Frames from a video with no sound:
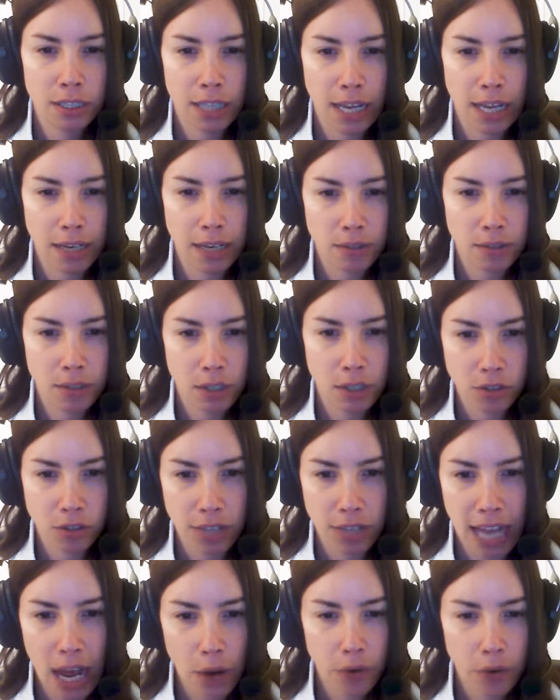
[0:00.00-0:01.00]
that, you know,
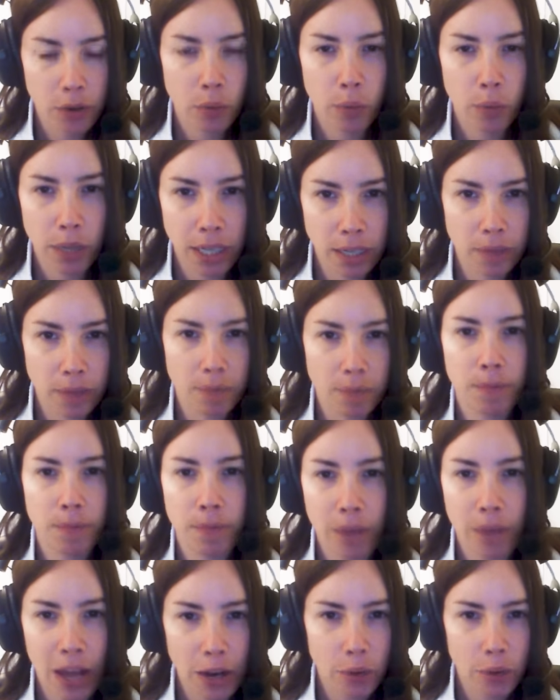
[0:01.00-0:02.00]
say, how can we
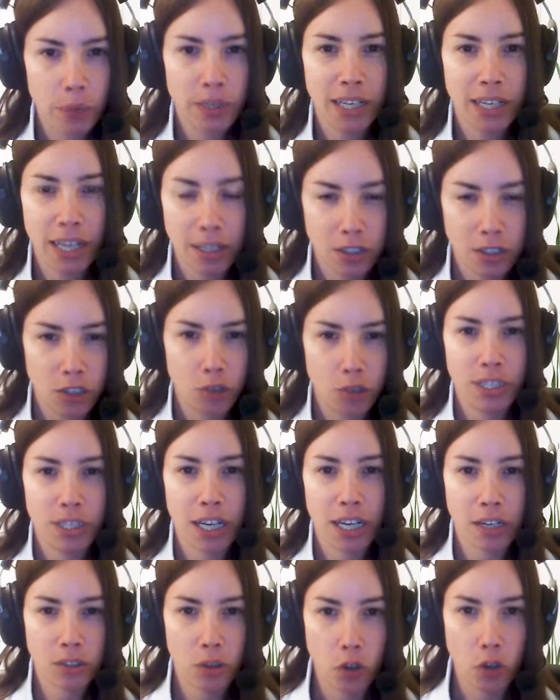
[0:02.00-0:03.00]
get
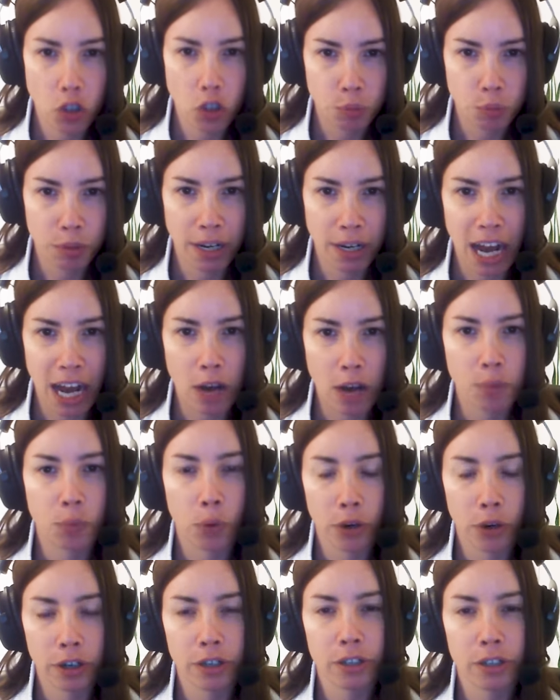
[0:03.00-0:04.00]
UTXOs spread out
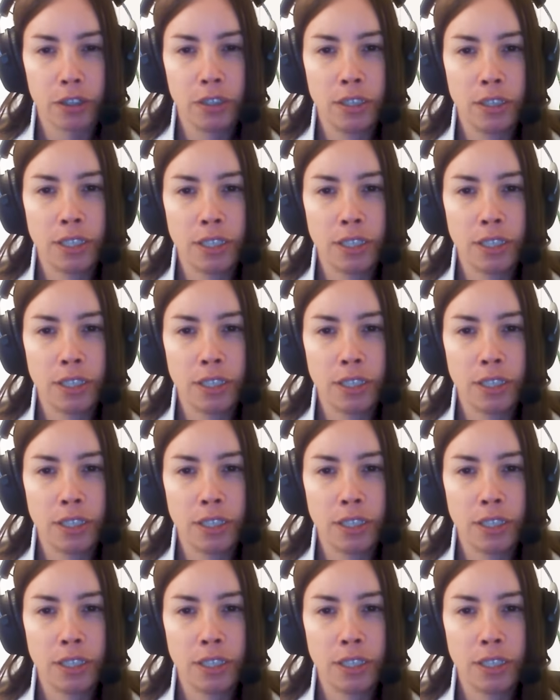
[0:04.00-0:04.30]
more?